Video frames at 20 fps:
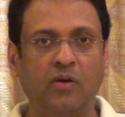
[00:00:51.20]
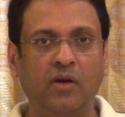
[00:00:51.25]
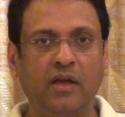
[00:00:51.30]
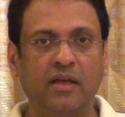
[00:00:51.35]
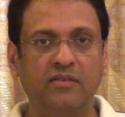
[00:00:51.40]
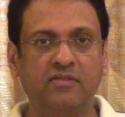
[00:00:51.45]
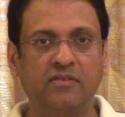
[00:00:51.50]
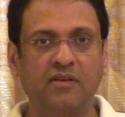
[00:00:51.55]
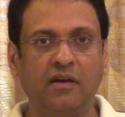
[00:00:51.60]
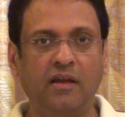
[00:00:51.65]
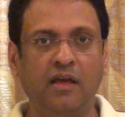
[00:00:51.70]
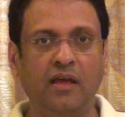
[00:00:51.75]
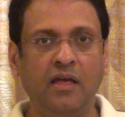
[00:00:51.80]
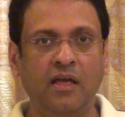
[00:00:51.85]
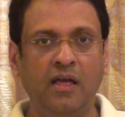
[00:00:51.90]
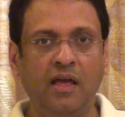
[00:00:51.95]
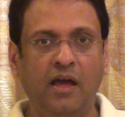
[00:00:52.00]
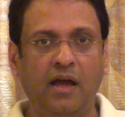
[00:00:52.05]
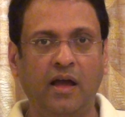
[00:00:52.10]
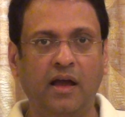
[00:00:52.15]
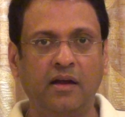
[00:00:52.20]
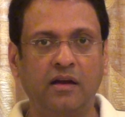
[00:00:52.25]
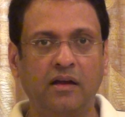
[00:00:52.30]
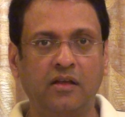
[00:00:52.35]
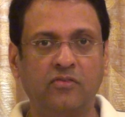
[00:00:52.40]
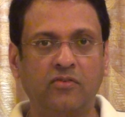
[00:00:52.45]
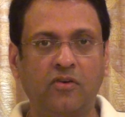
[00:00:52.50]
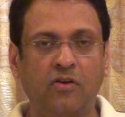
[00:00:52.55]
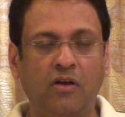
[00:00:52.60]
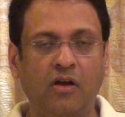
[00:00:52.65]
yesterday, and
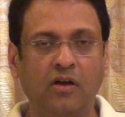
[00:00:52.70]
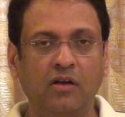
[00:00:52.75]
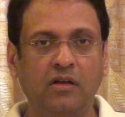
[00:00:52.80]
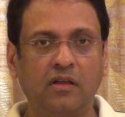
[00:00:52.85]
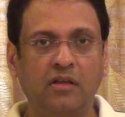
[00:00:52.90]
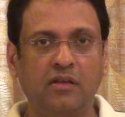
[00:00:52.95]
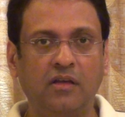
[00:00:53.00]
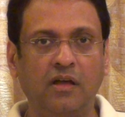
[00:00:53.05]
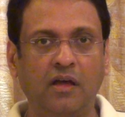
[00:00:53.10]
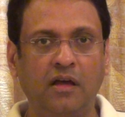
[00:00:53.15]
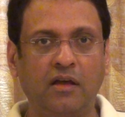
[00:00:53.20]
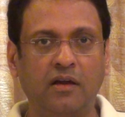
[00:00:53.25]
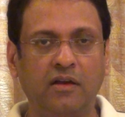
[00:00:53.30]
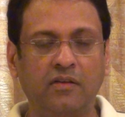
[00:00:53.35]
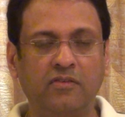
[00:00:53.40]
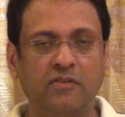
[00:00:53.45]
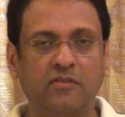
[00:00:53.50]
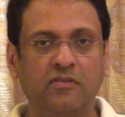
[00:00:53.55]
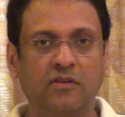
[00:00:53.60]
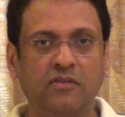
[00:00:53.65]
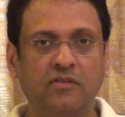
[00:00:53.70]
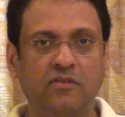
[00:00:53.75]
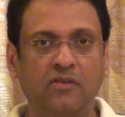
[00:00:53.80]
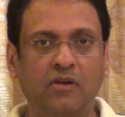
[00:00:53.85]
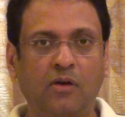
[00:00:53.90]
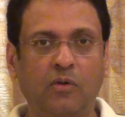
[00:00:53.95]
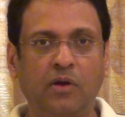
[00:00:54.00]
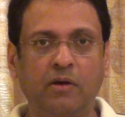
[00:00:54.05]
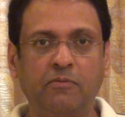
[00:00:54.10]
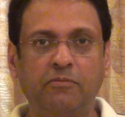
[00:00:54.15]
strong resistance
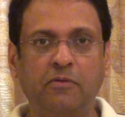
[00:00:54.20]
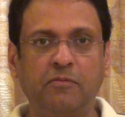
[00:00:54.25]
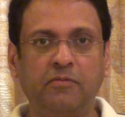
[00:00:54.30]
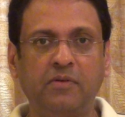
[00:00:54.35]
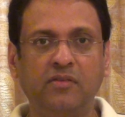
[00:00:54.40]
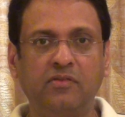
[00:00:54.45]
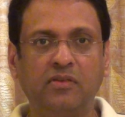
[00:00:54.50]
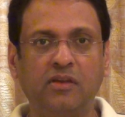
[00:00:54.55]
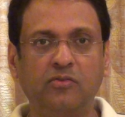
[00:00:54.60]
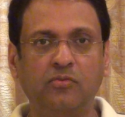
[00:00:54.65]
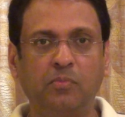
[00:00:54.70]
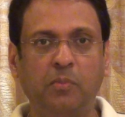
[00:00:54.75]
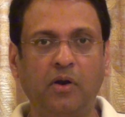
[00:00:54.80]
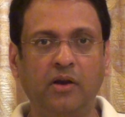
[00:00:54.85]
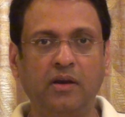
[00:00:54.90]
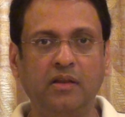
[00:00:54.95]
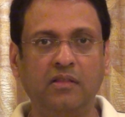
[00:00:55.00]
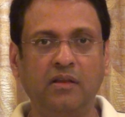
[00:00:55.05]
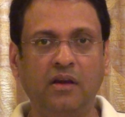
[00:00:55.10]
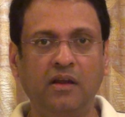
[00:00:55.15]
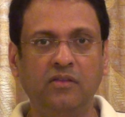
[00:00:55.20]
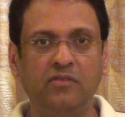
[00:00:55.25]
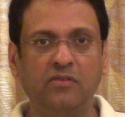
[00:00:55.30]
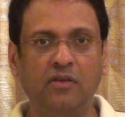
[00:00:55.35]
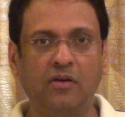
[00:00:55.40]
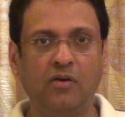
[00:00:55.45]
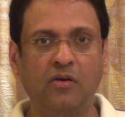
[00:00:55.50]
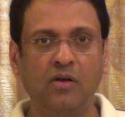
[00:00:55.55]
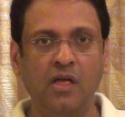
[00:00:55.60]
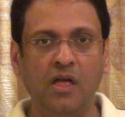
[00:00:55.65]
now at
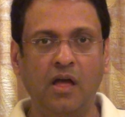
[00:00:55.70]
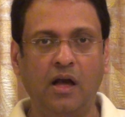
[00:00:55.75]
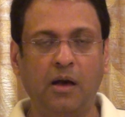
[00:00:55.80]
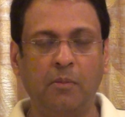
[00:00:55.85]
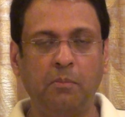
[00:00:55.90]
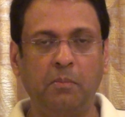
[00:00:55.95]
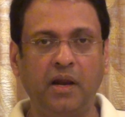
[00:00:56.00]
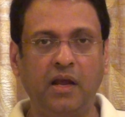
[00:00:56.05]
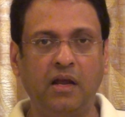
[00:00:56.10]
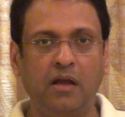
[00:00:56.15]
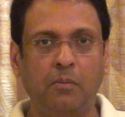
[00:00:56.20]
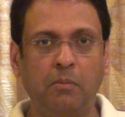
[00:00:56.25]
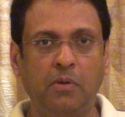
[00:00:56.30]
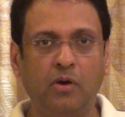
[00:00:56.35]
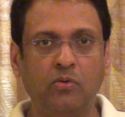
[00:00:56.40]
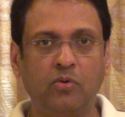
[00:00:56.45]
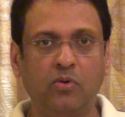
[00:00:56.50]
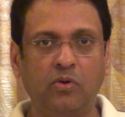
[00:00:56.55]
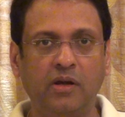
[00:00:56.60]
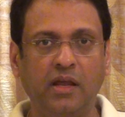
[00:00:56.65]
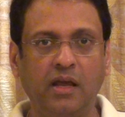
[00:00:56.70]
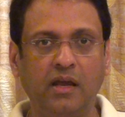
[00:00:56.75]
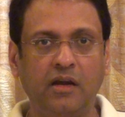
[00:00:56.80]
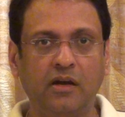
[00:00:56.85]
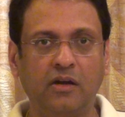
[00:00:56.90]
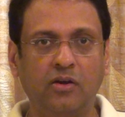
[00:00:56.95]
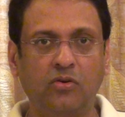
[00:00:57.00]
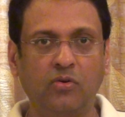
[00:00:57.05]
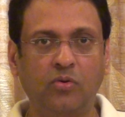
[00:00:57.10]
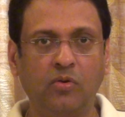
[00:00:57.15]
56.30. A break above could take
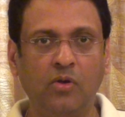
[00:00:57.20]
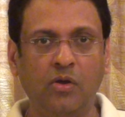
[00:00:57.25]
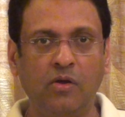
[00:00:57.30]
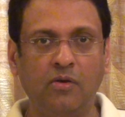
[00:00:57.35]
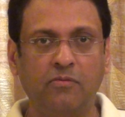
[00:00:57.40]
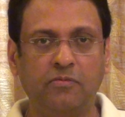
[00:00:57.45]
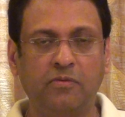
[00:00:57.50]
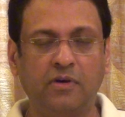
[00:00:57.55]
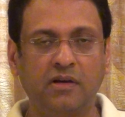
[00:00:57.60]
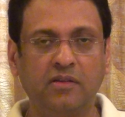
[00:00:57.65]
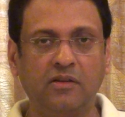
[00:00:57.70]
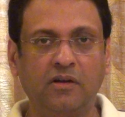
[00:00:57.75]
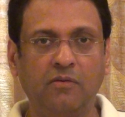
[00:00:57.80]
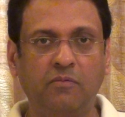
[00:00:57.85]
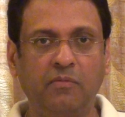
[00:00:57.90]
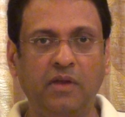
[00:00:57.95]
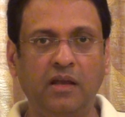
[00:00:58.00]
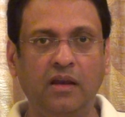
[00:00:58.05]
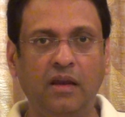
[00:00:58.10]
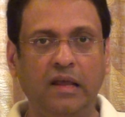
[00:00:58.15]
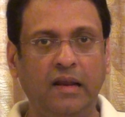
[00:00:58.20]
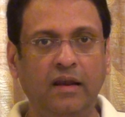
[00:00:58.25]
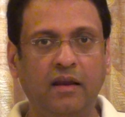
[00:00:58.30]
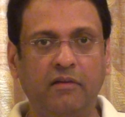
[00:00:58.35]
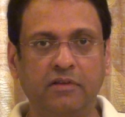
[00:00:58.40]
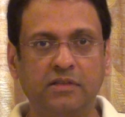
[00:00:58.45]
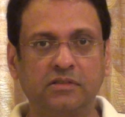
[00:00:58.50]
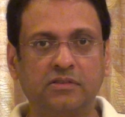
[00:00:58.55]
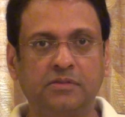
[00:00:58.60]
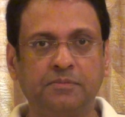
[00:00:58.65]
it to further weakening
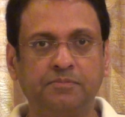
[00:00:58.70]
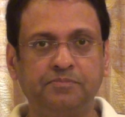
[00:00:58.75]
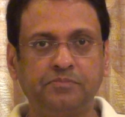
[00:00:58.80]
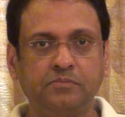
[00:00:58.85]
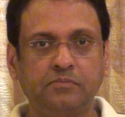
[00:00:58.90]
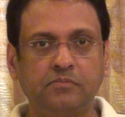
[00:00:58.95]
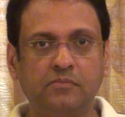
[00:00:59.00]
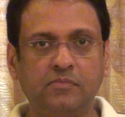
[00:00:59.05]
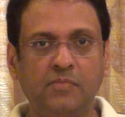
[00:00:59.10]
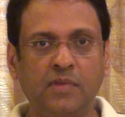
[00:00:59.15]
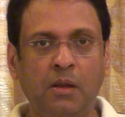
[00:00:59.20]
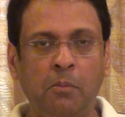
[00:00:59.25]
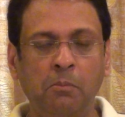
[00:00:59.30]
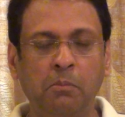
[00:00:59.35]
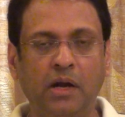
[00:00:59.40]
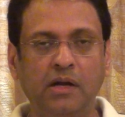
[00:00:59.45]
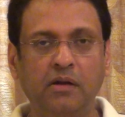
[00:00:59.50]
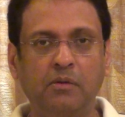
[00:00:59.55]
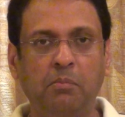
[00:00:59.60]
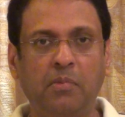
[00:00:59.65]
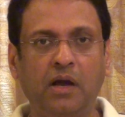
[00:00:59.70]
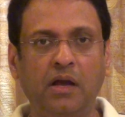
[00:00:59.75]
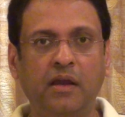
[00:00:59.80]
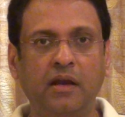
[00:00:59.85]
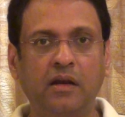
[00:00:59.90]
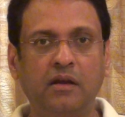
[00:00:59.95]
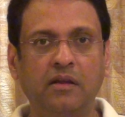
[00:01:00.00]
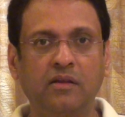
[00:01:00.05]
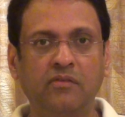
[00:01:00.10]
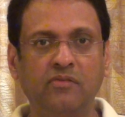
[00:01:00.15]
levels. But
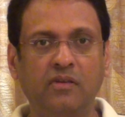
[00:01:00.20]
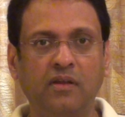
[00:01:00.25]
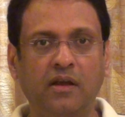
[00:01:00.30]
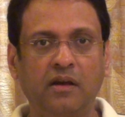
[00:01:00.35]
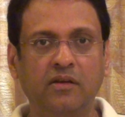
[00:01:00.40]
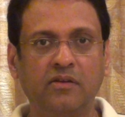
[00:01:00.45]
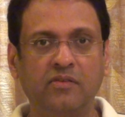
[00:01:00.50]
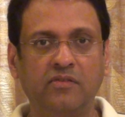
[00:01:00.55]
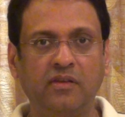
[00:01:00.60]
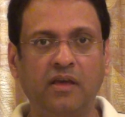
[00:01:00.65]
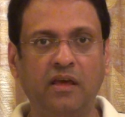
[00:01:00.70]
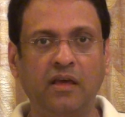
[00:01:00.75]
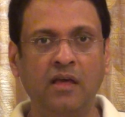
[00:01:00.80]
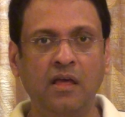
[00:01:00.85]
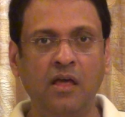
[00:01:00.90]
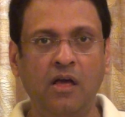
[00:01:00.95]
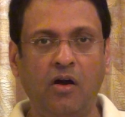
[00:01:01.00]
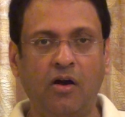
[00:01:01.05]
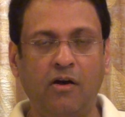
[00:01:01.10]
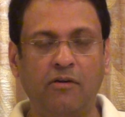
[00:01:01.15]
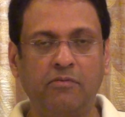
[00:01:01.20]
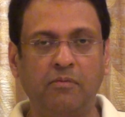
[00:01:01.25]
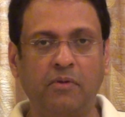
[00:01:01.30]
market insiders say of